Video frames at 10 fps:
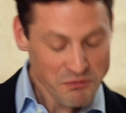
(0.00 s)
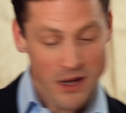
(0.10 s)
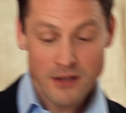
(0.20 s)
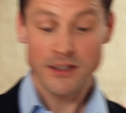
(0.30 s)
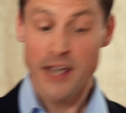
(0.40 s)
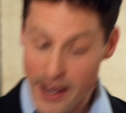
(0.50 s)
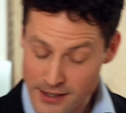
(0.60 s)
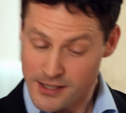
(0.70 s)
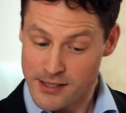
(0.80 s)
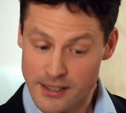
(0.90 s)
well,
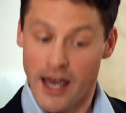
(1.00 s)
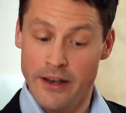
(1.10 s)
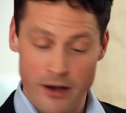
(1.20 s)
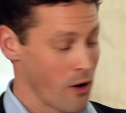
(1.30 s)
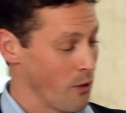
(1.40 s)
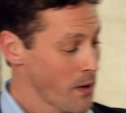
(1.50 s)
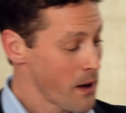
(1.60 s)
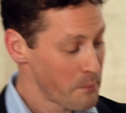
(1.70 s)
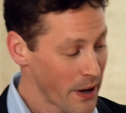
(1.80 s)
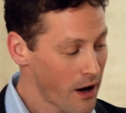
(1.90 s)
yes and no.
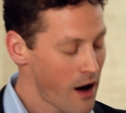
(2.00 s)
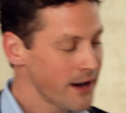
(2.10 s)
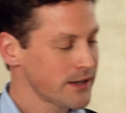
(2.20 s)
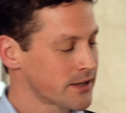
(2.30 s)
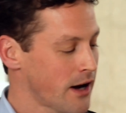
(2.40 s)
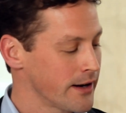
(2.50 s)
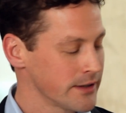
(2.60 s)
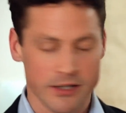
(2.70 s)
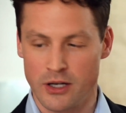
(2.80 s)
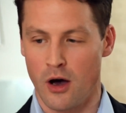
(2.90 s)
But I
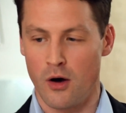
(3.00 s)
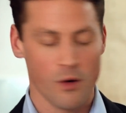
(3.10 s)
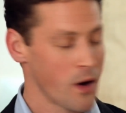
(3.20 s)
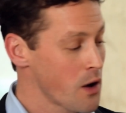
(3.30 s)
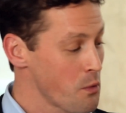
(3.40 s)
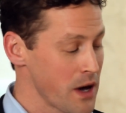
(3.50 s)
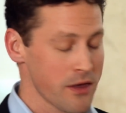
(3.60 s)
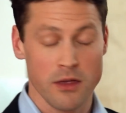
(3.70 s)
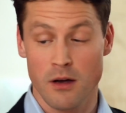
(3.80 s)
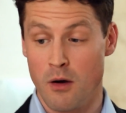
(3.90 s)
decided to go
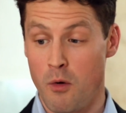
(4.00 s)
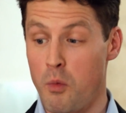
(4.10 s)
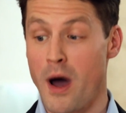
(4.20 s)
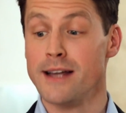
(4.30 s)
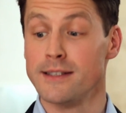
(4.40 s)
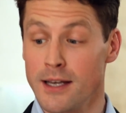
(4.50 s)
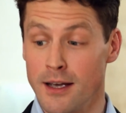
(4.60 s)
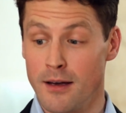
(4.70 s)
with white